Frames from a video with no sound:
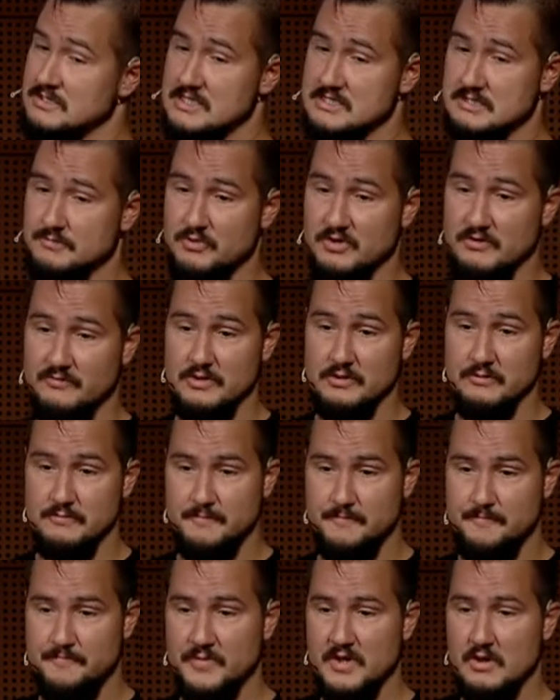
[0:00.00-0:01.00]
as a preview,
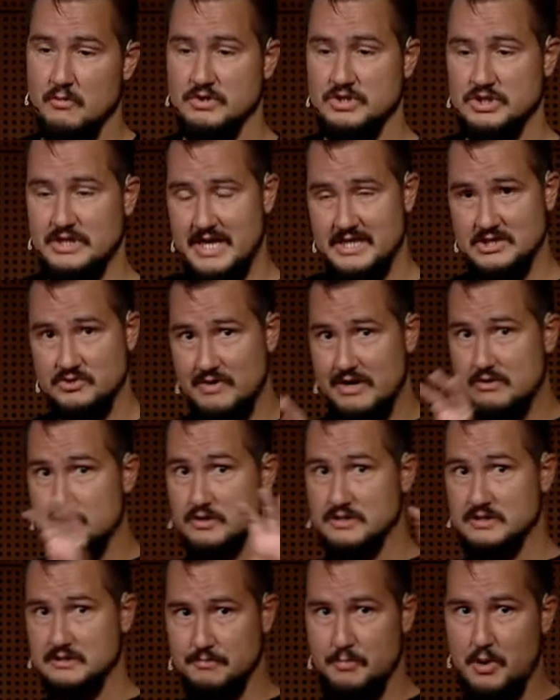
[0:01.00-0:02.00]
which takes
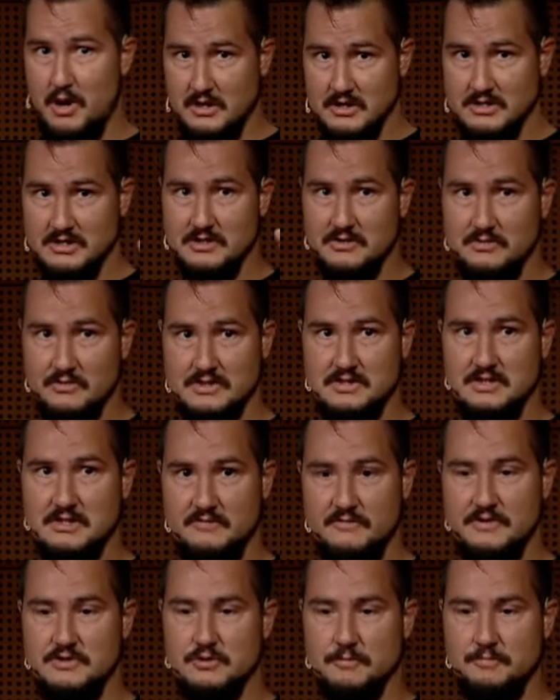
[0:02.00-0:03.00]
records apart into its
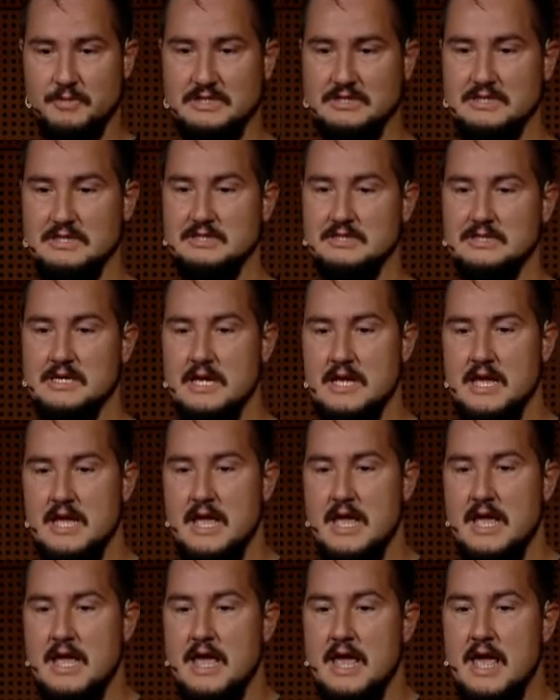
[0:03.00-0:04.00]
individual pieces.
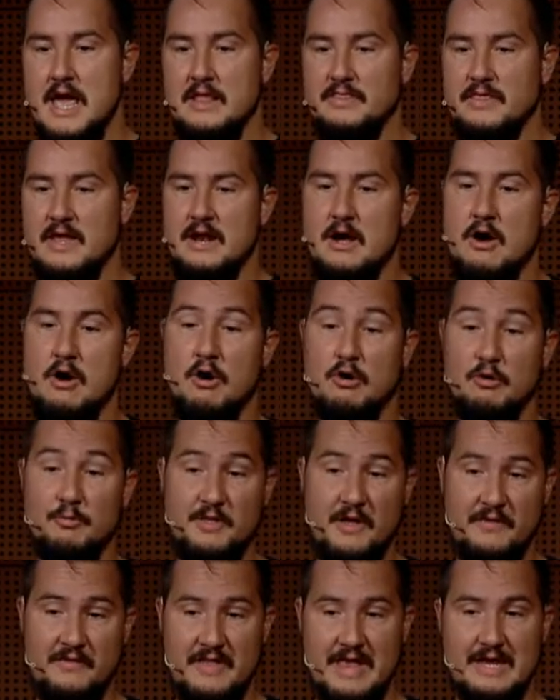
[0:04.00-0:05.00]
And then I hope
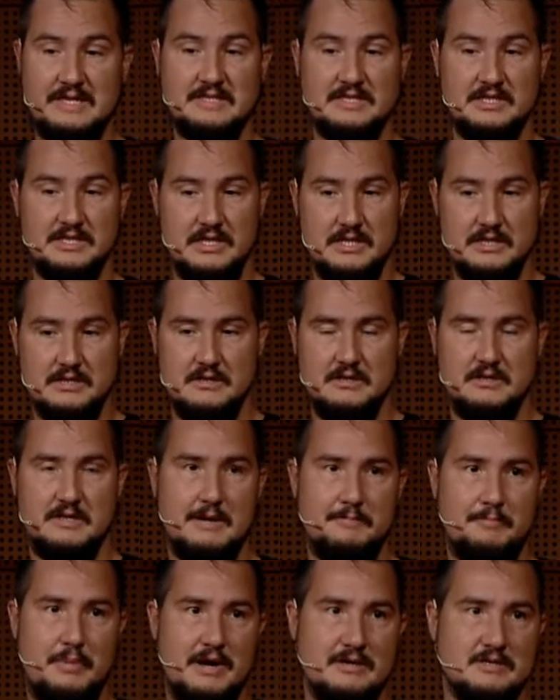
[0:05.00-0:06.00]
that next year
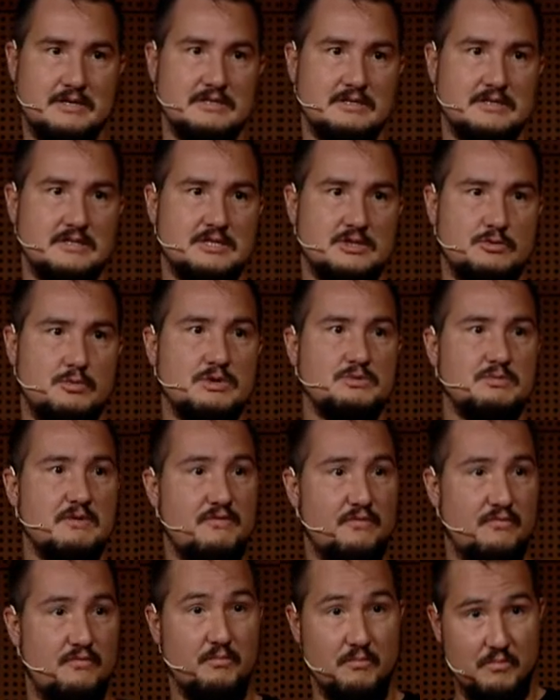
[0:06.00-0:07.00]
that patterns in Switch will
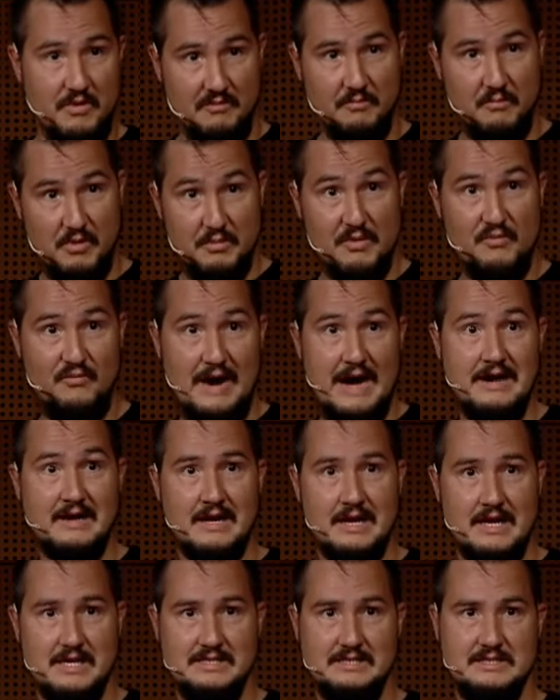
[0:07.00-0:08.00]
be
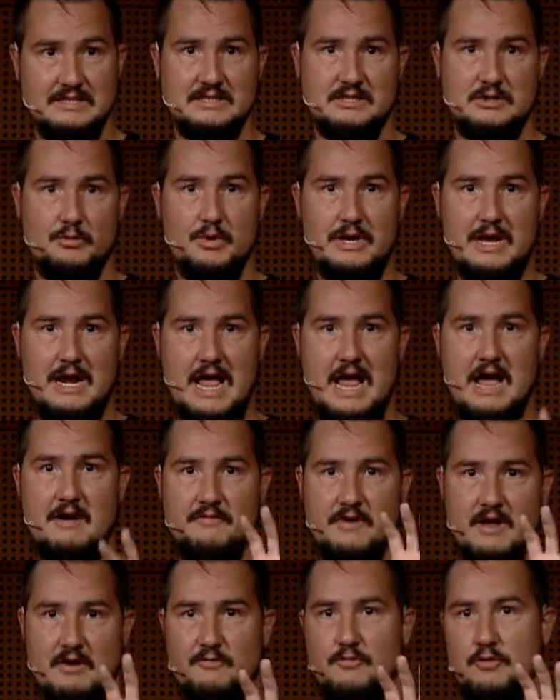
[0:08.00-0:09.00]
finalized, so we can have
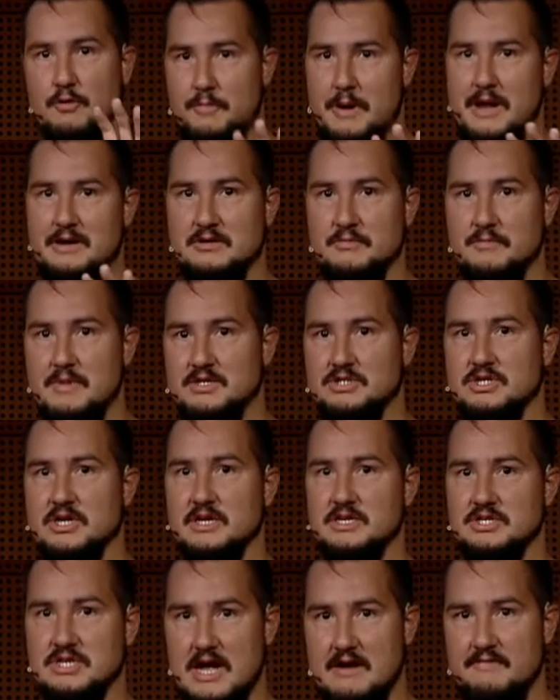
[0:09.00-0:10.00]
like full pattern matching
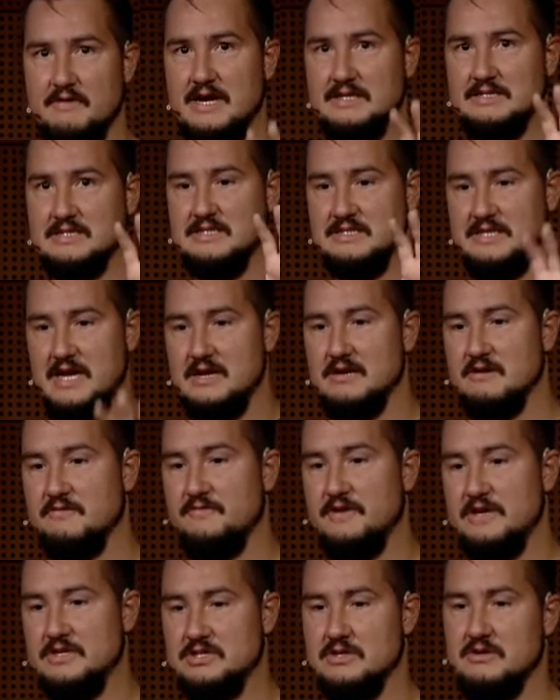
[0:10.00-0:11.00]
in Java as a standard
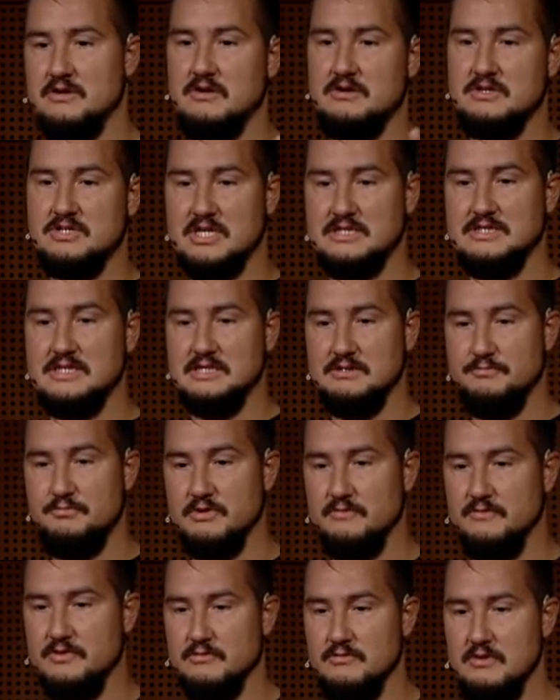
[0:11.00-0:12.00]
feature, and not just as a
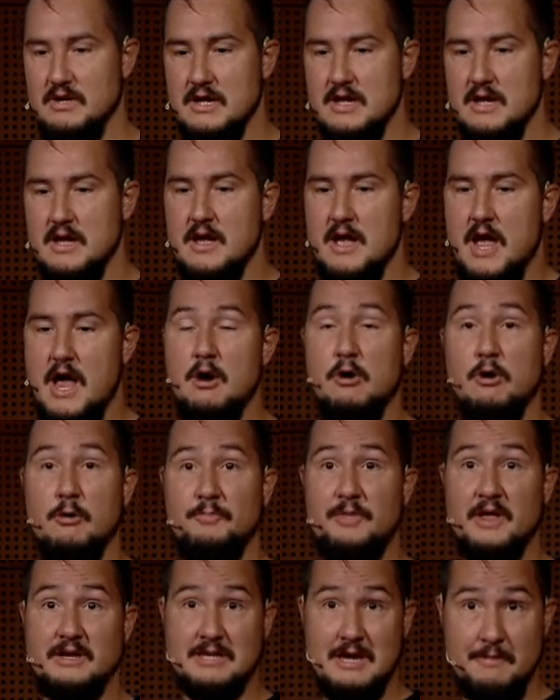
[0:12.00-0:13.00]
preview. I
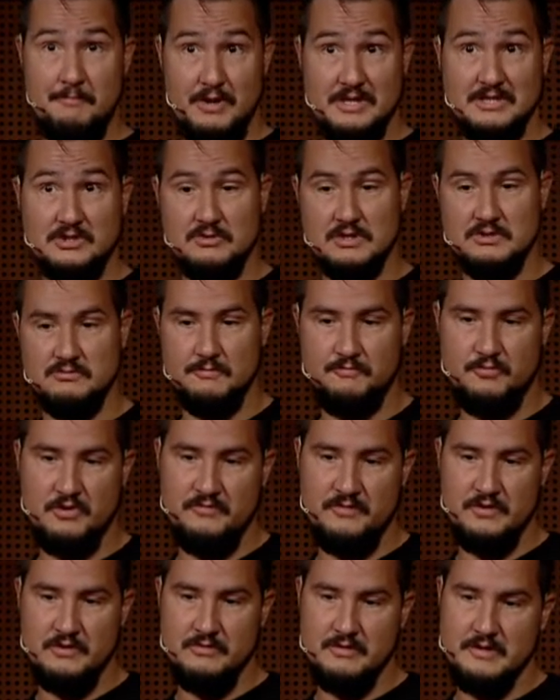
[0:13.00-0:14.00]
hope that template strings will
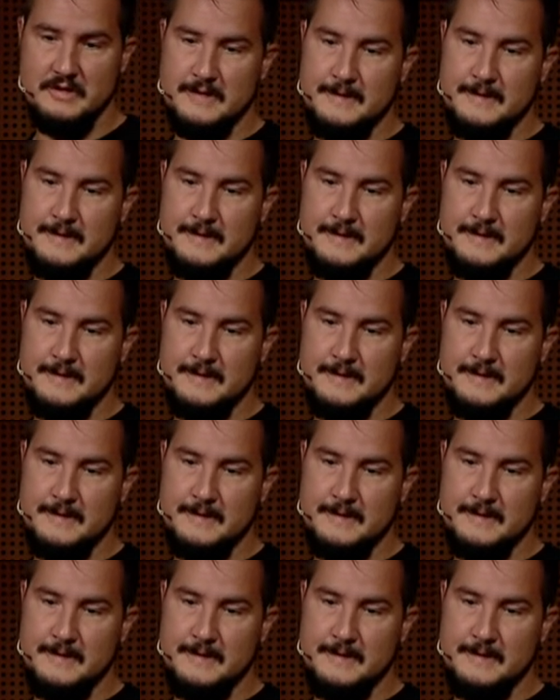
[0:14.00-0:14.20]
preview.